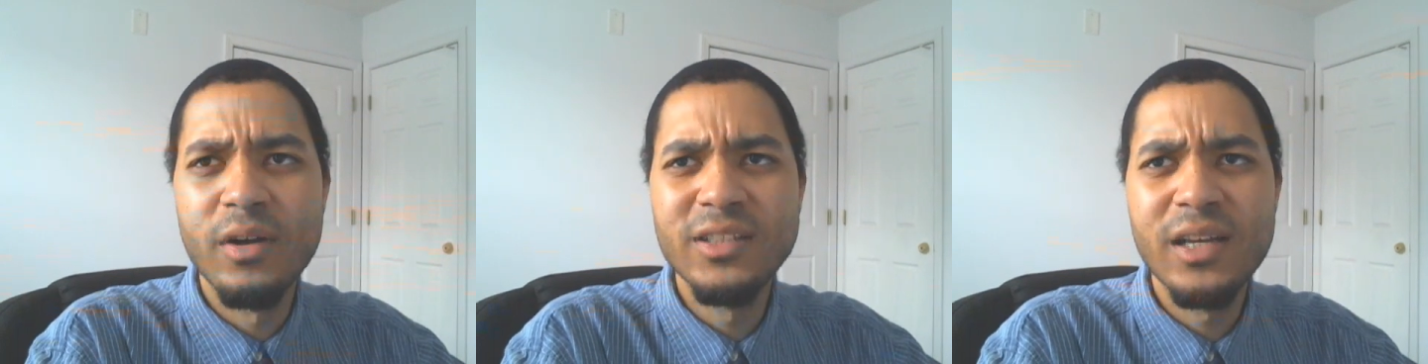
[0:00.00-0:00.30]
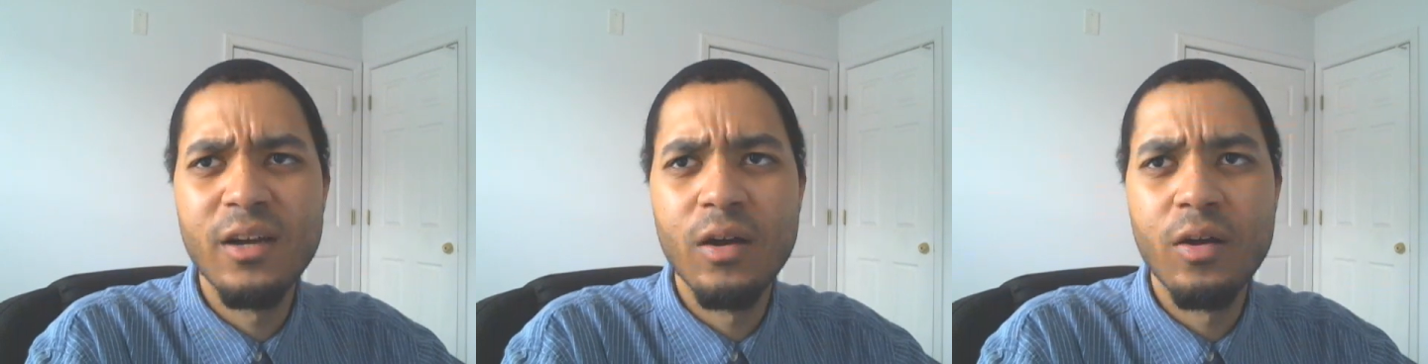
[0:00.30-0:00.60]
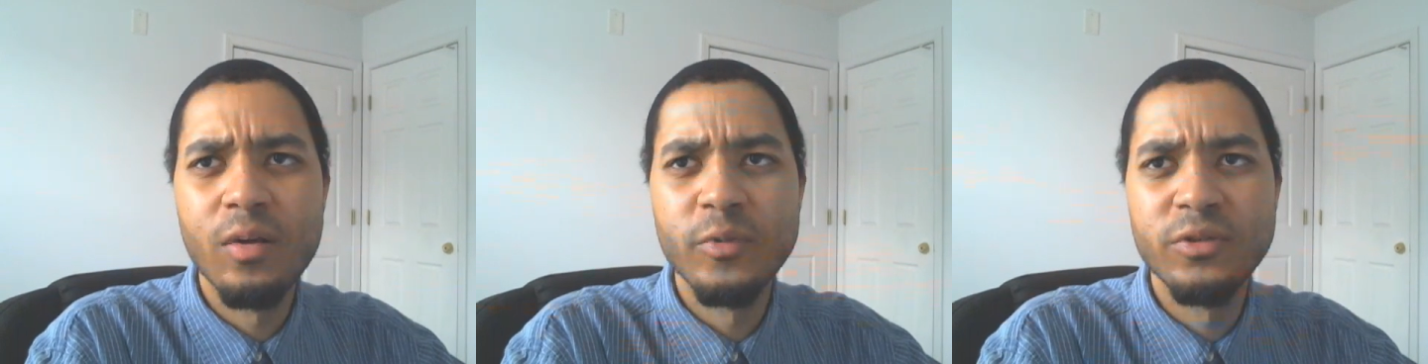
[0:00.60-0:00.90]
It's not an
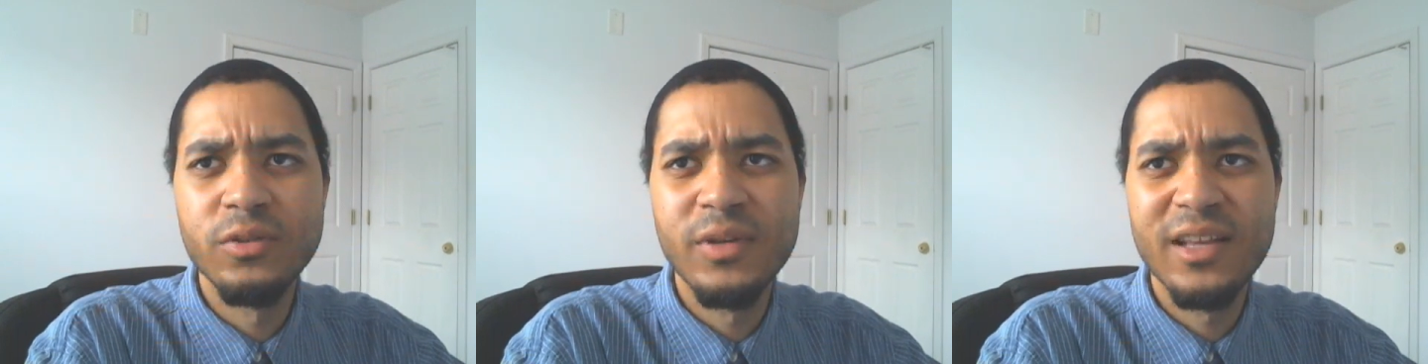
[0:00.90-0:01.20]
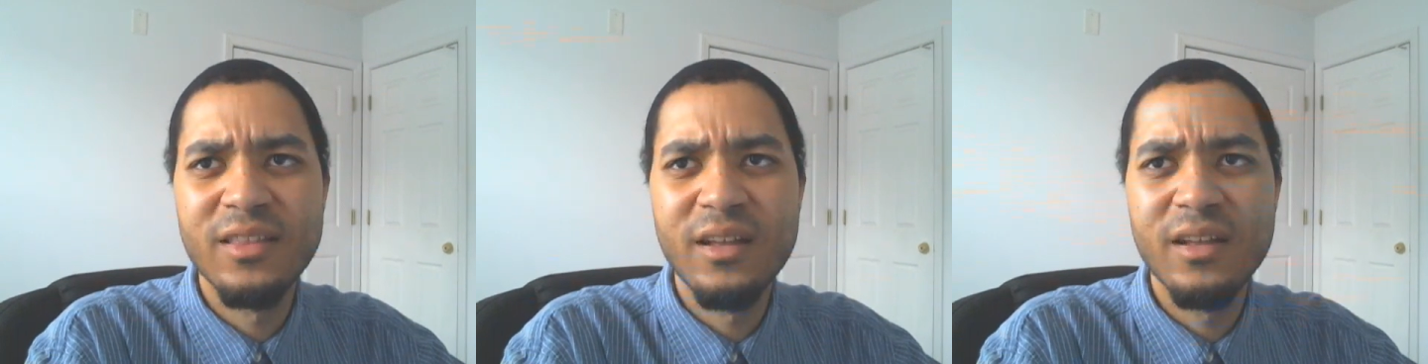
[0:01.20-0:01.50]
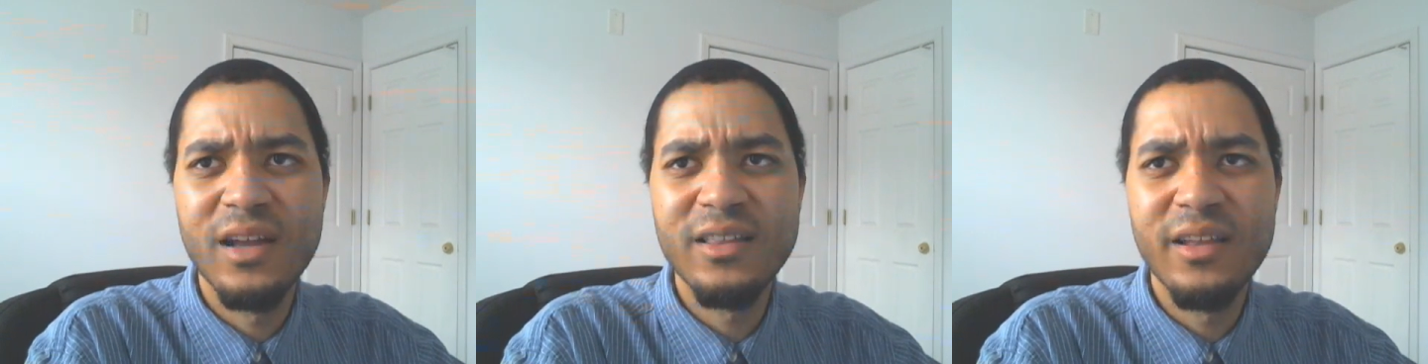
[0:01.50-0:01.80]
armor suit. I
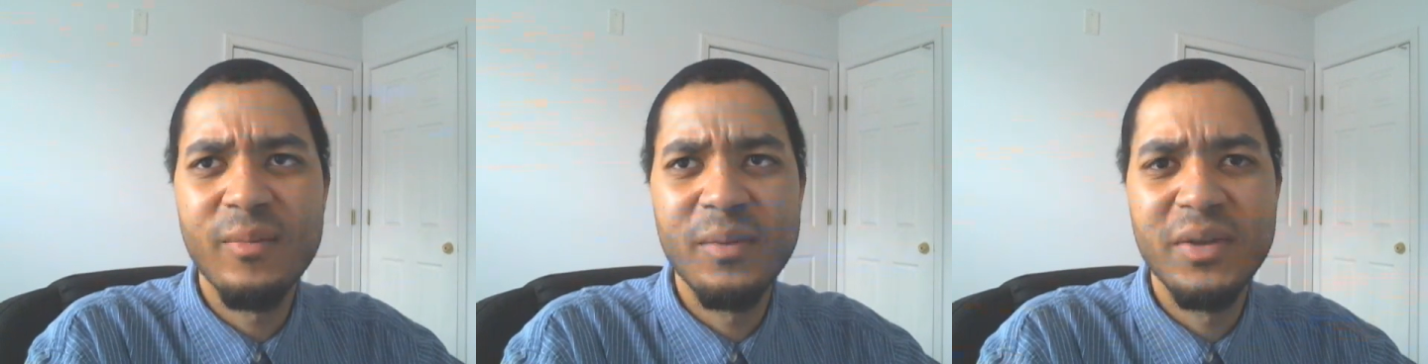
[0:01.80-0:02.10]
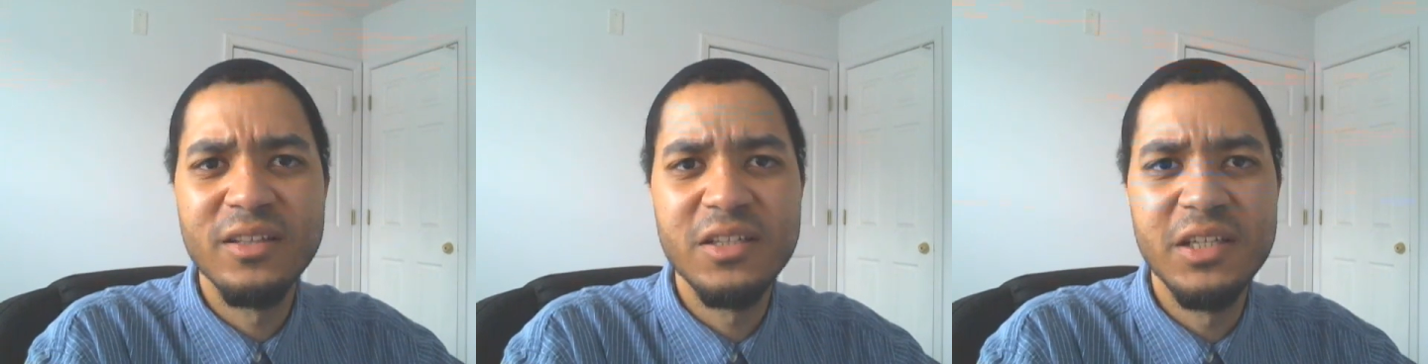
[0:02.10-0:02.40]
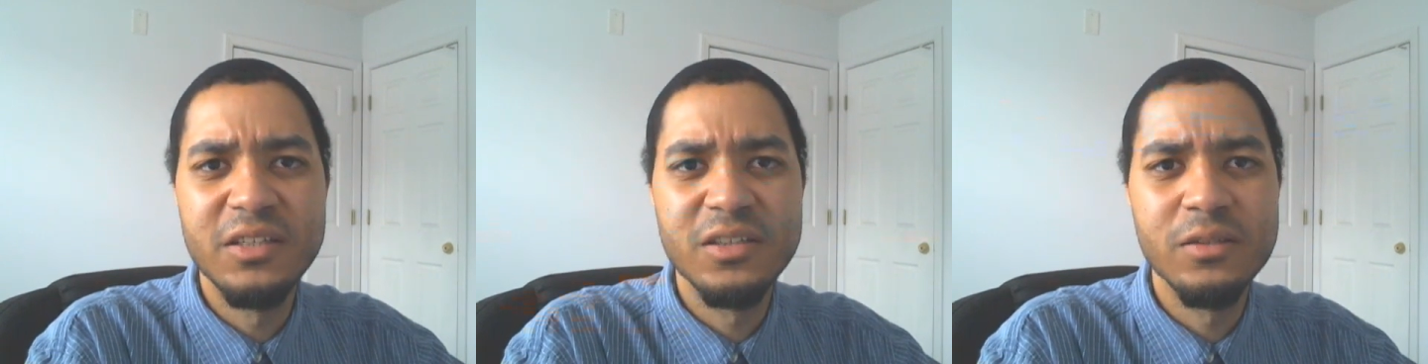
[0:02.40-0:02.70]
think. I think it might be a
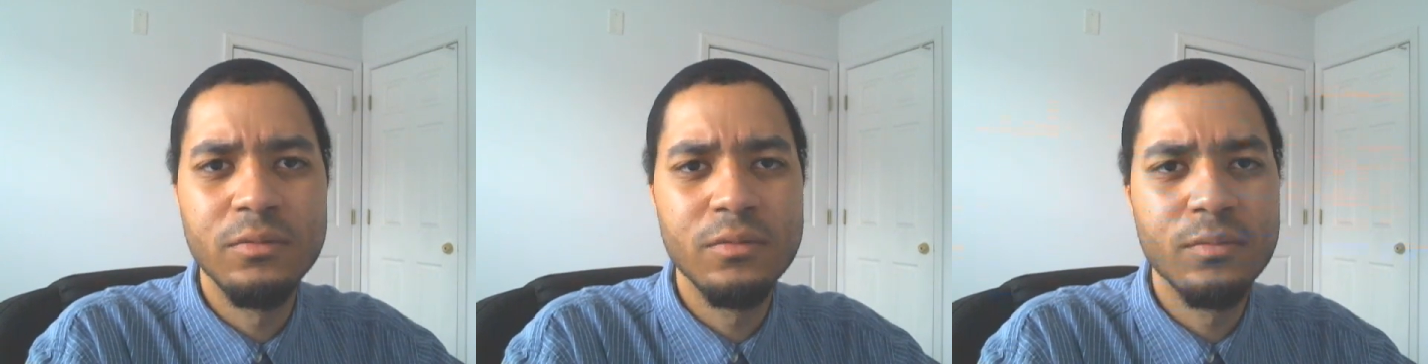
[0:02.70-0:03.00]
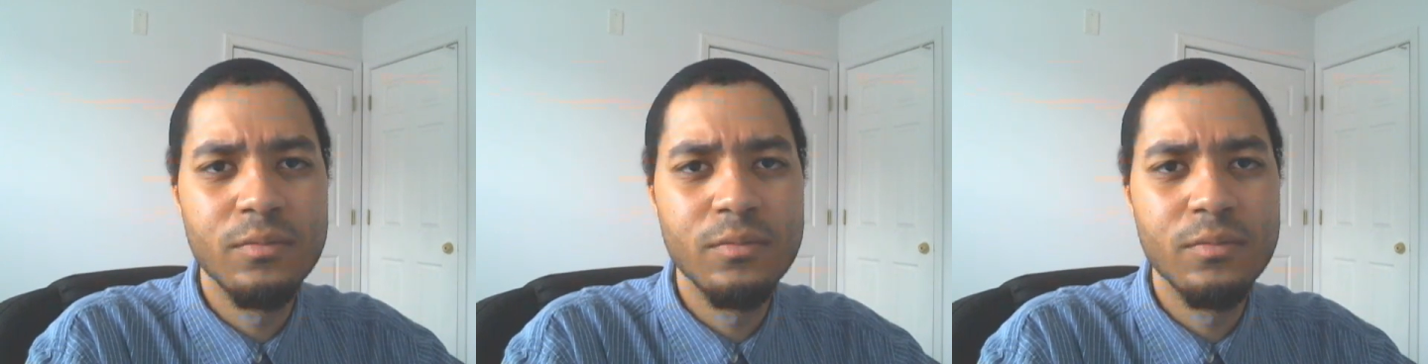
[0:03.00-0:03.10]
tin suit.